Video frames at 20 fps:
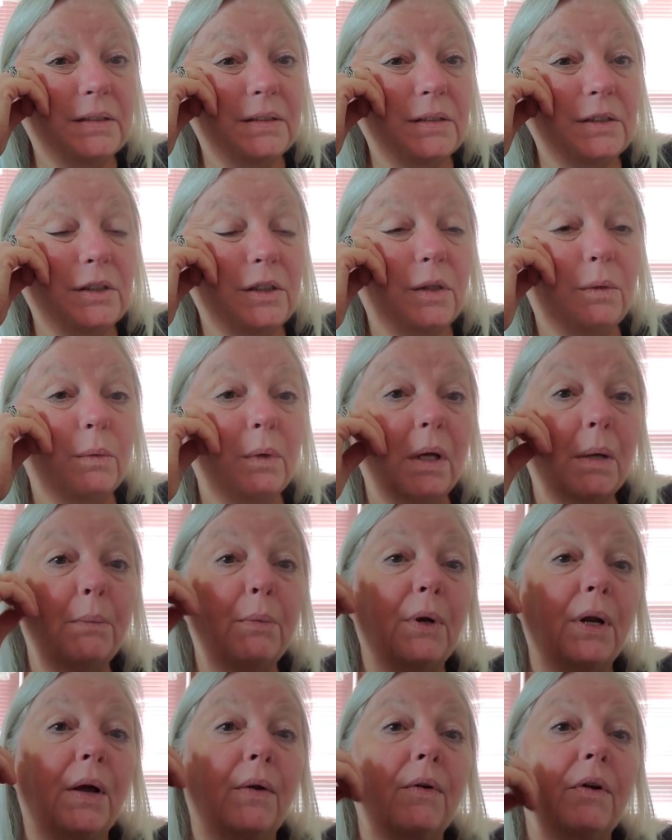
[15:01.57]
so you know when I
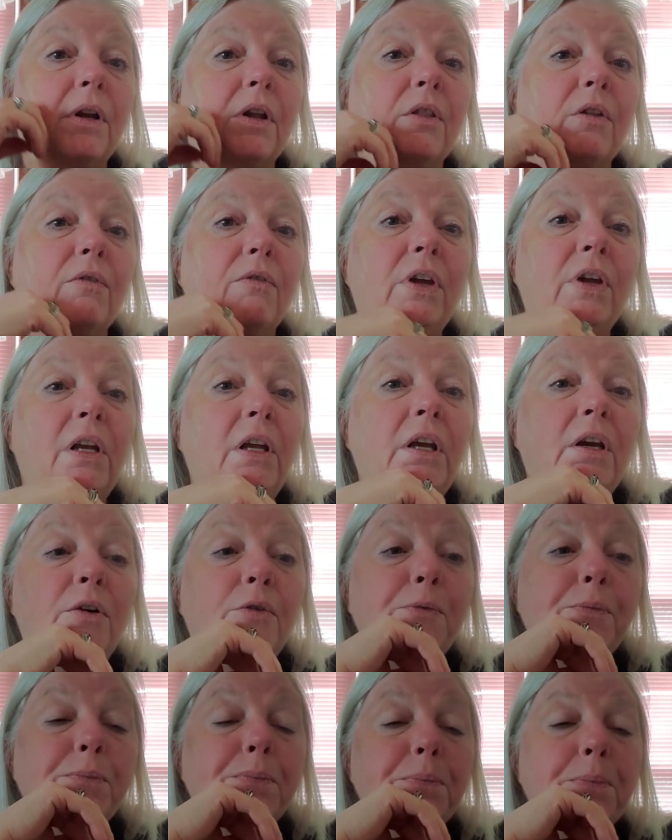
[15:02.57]
put out another
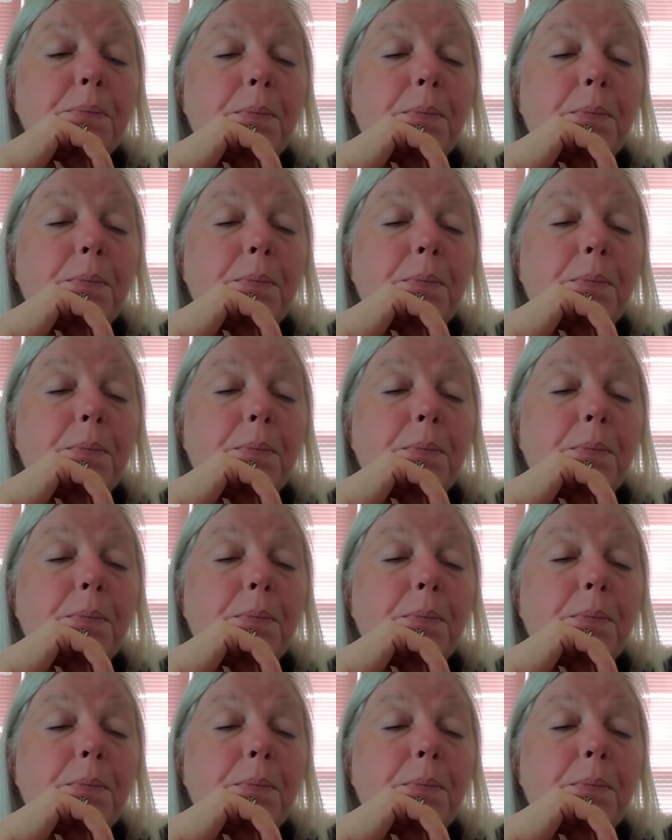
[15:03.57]
video.